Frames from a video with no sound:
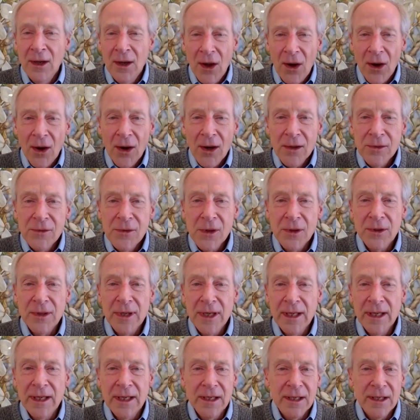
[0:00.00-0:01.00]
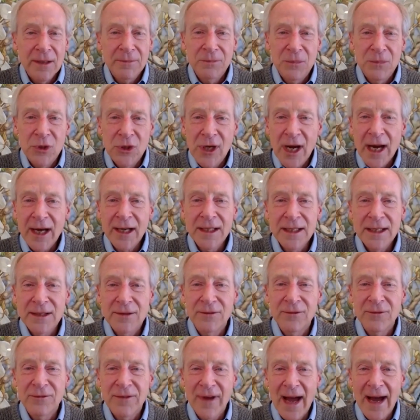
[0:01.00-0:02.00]
Are there any
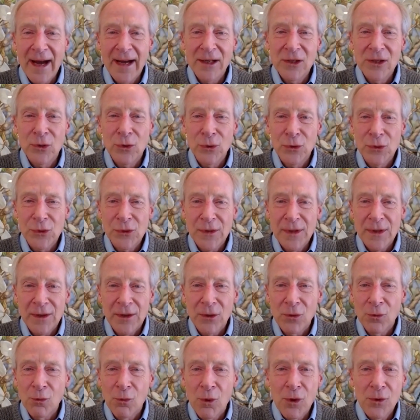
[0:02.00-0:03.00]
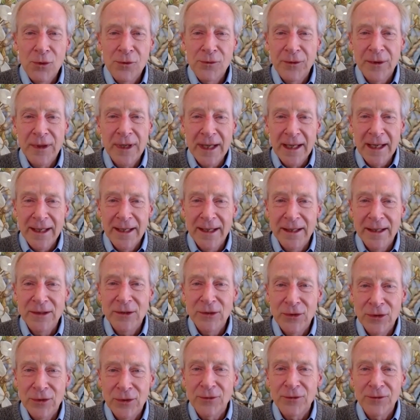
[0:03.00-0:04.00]
objective values that are woven
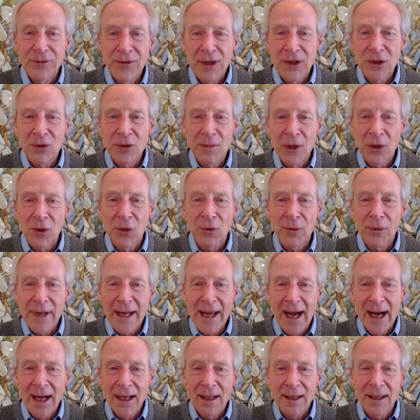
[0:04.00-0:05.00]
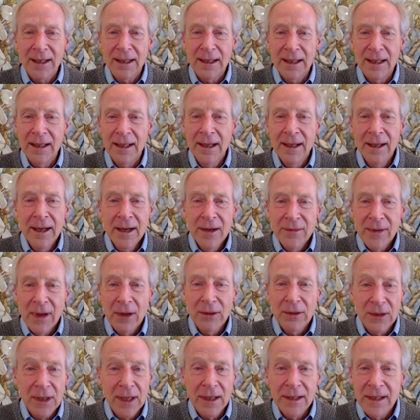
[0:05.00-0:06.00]
into fundamental reality
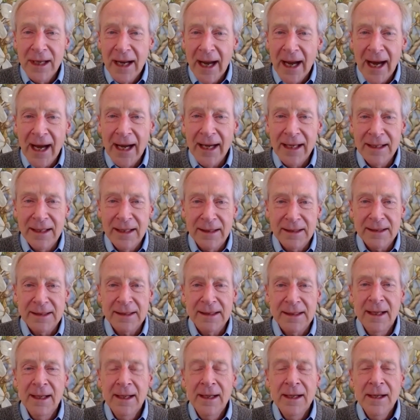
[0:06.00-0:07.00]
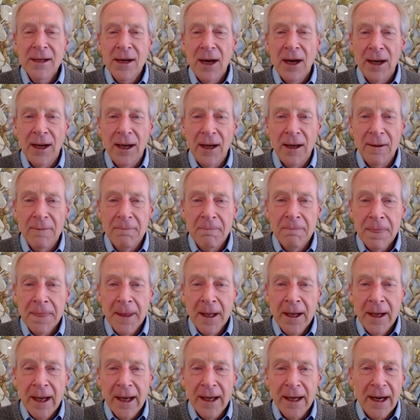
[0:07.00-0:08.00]
that can guide us?
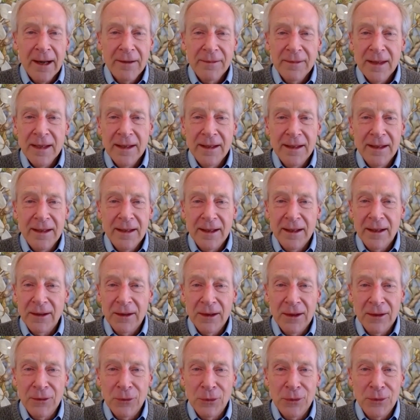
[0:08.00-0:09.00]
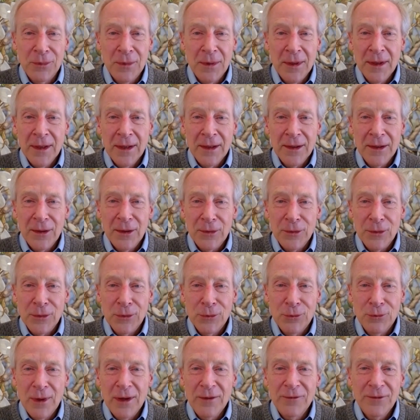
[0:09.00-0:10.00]
And I think
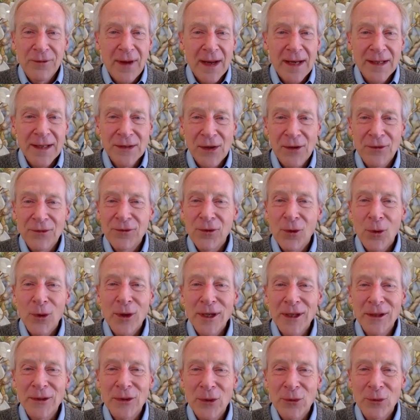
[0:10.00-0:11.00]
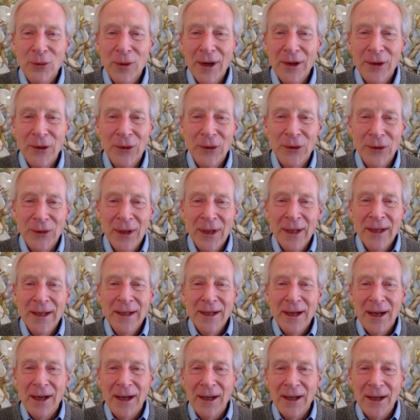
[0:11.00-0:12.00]
we face a fork in the road.
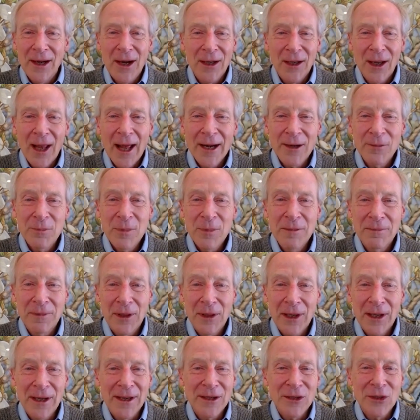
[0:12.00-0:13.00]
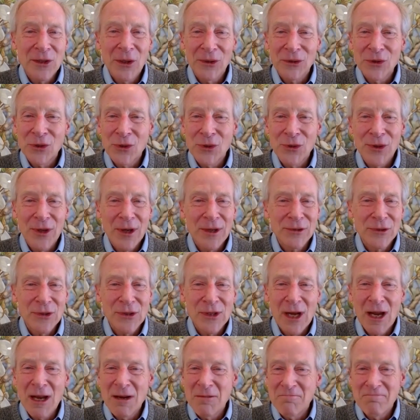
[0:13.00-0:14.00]
A lot of people in our culture are
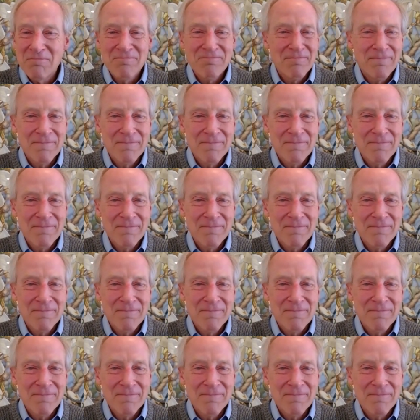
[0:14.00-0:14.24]
saying